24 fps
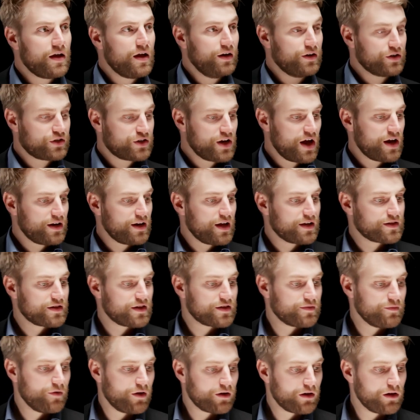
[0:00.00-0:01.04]
In a shared
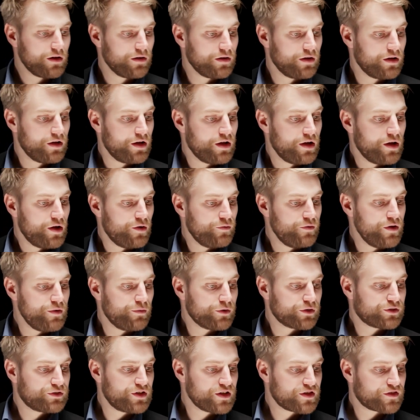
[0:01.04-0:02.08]
access model, we
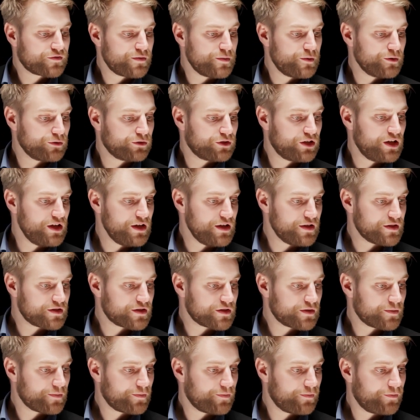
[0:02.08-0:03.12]
would distribute
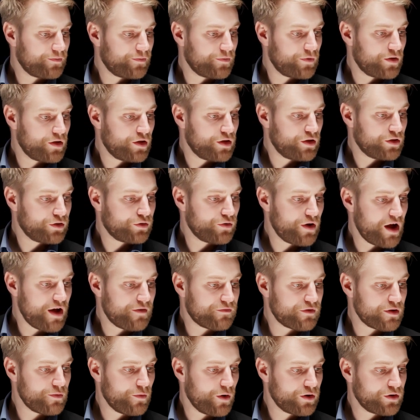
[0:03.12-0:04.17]
keys to
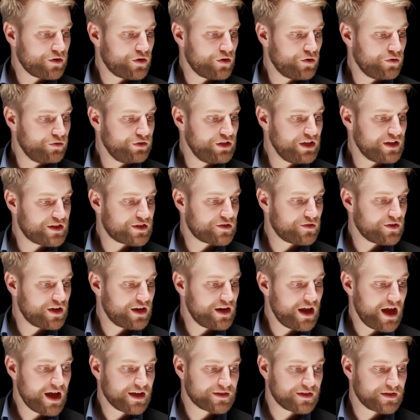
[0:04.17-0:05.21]
everyone who needs to
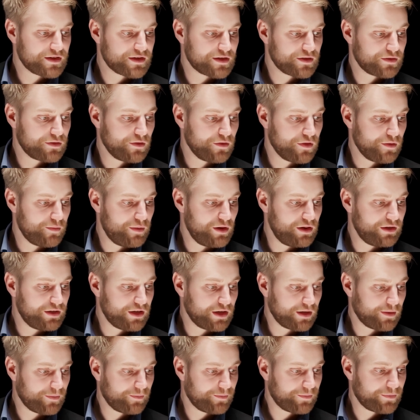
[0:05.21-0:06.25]
get access to the
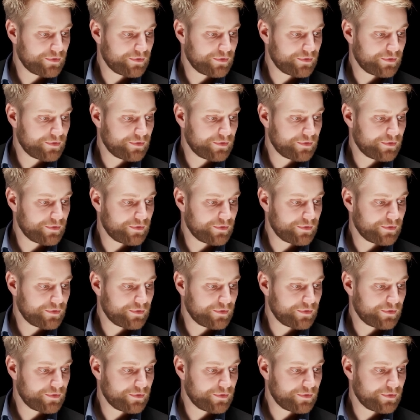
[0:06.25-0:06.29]
building.